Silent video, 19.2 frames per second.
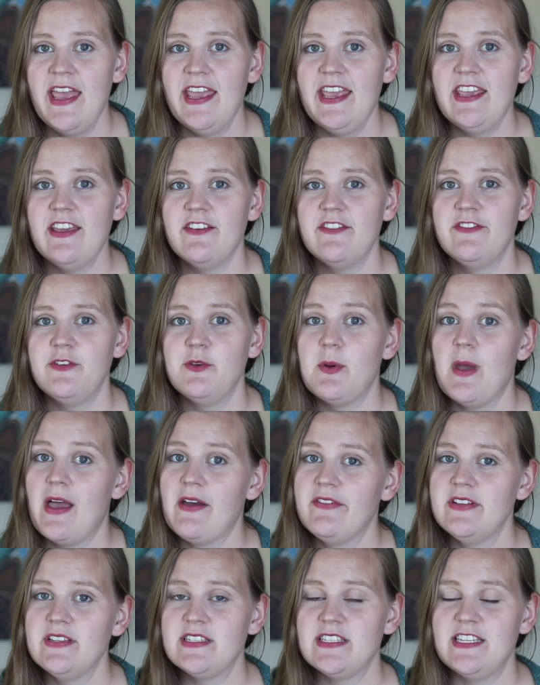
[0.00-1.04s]
If you
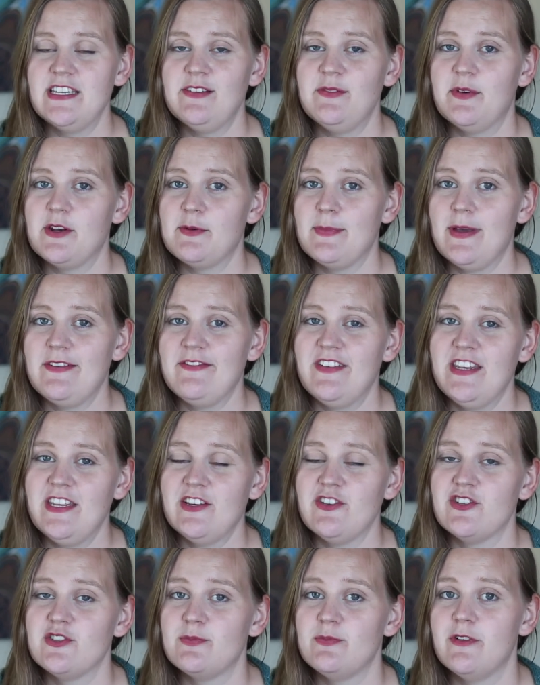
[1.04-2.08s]
haven't seen one of my
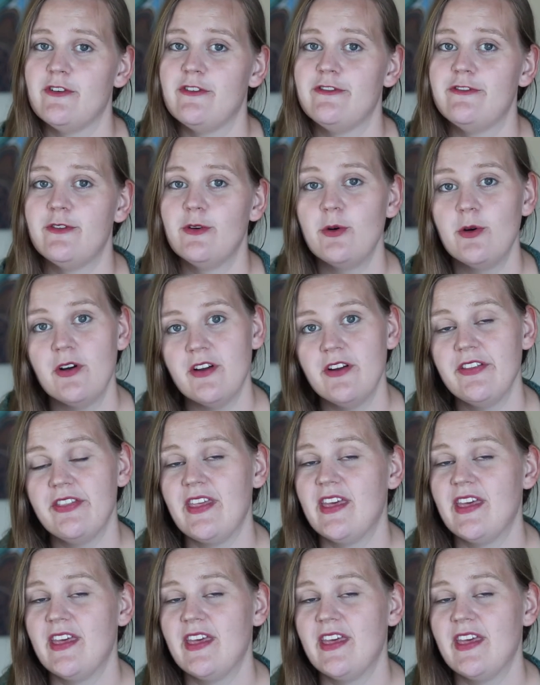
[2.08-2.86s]
videos before,